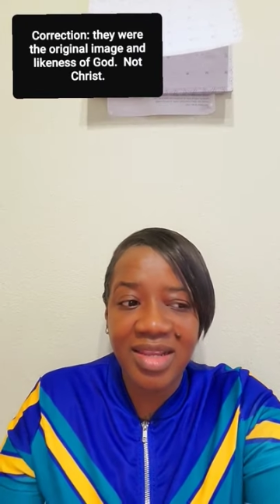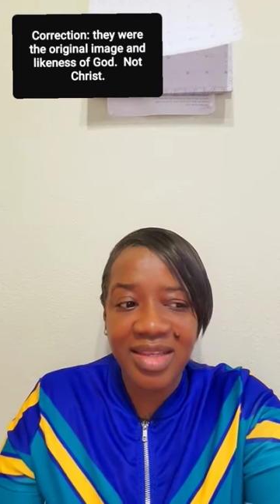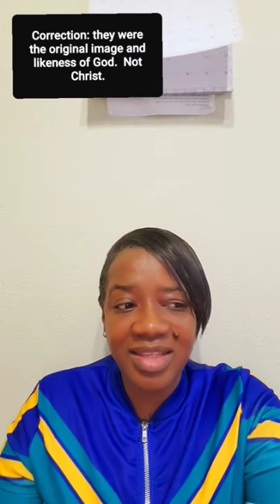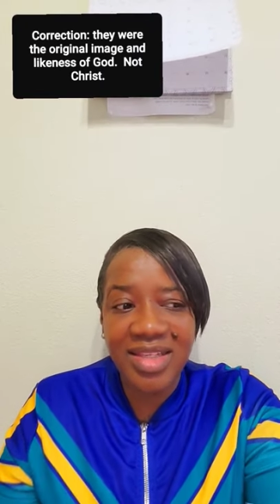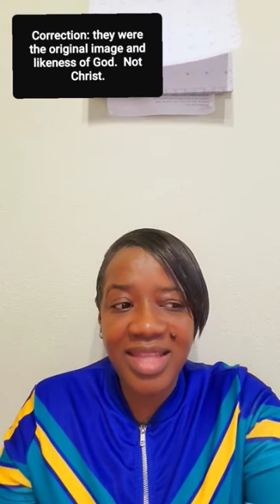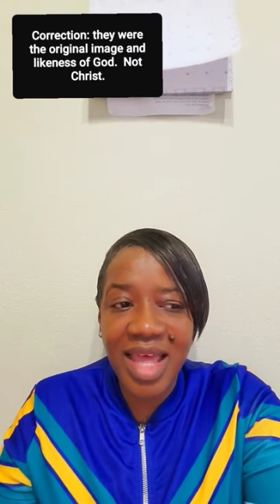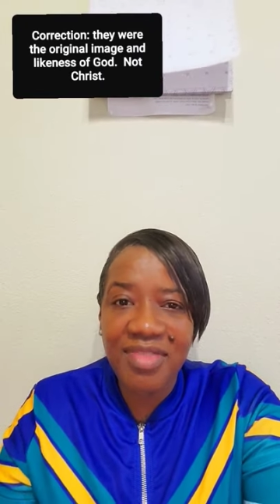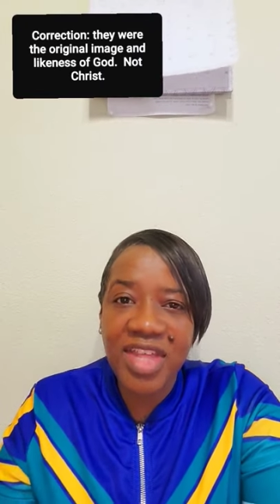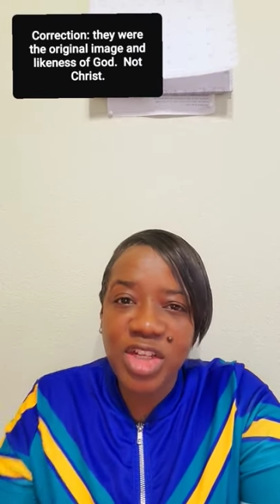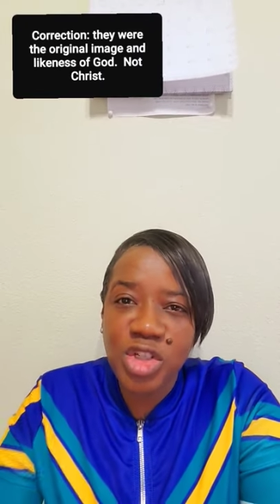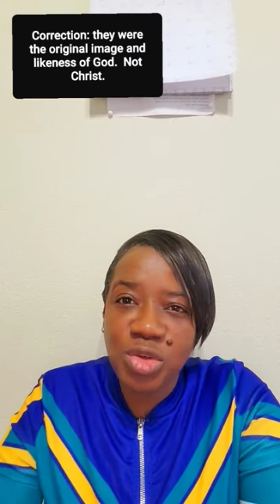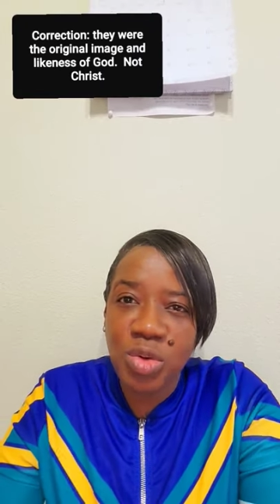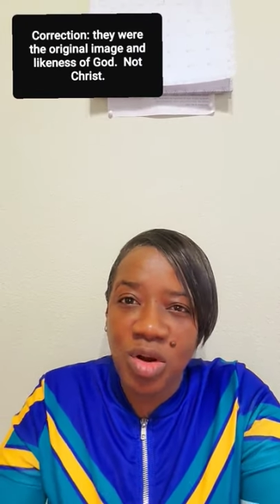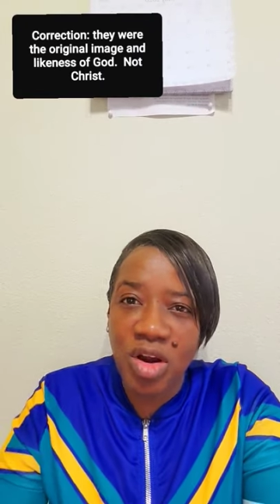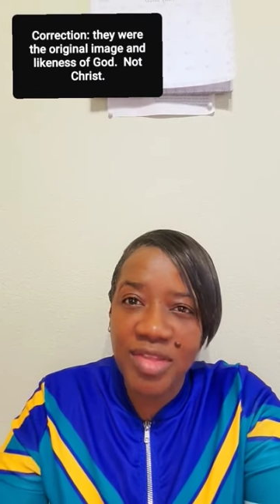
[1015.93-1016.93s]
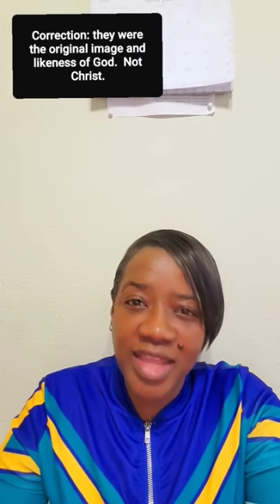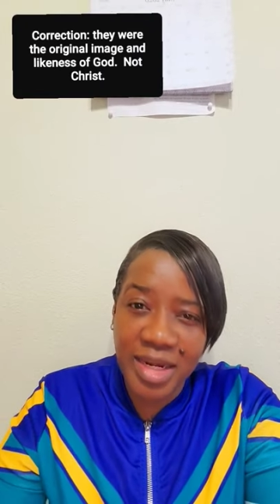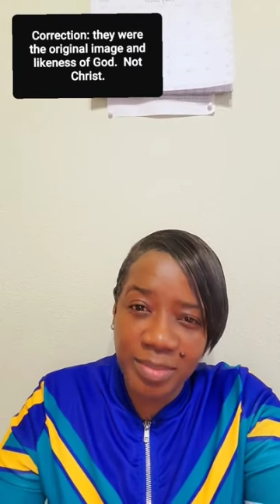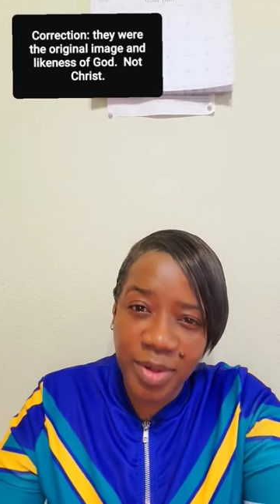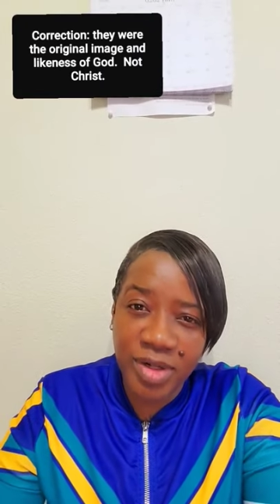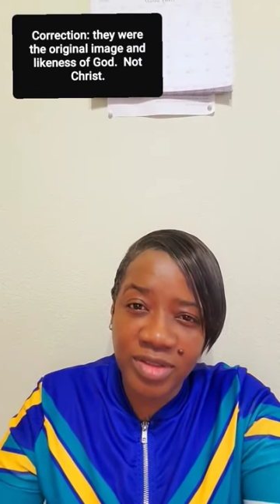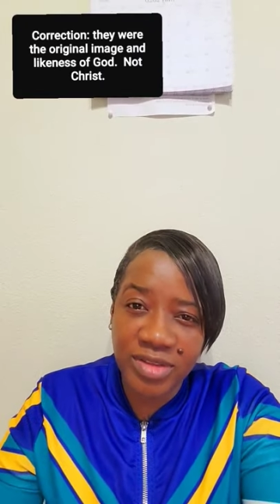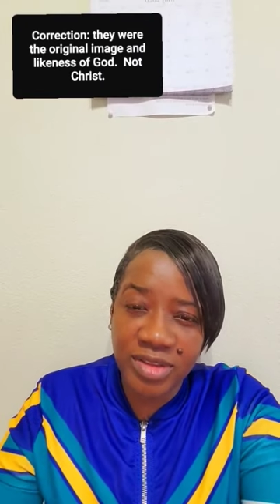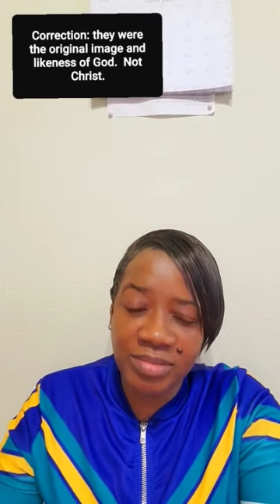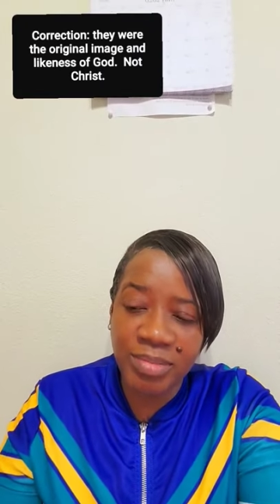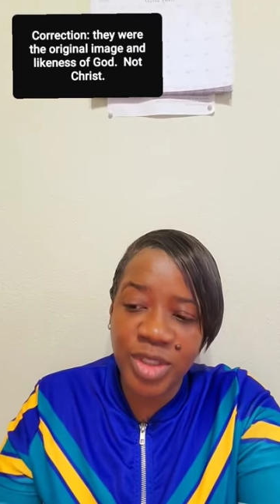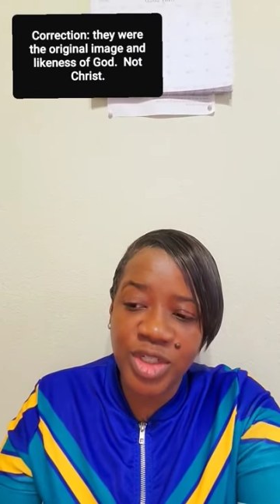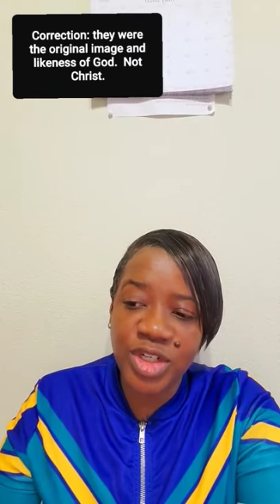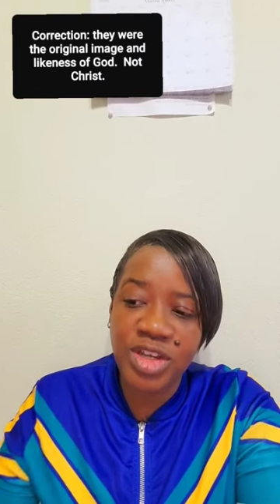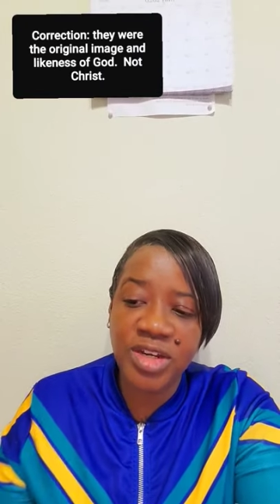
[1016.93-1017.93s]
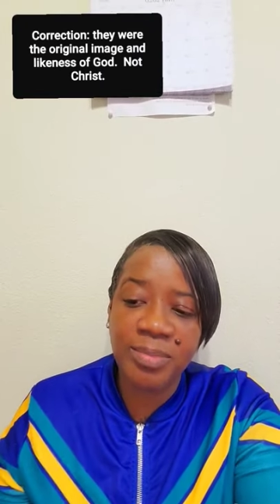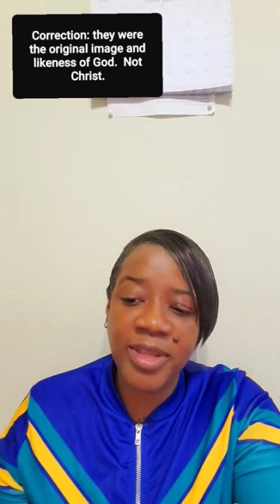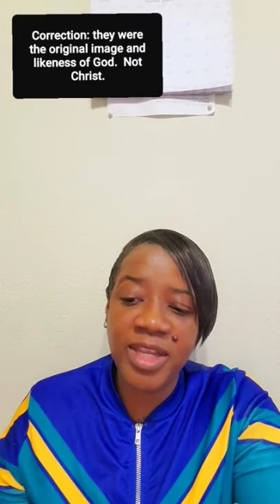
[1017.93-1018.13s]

not that you are that person but you're going to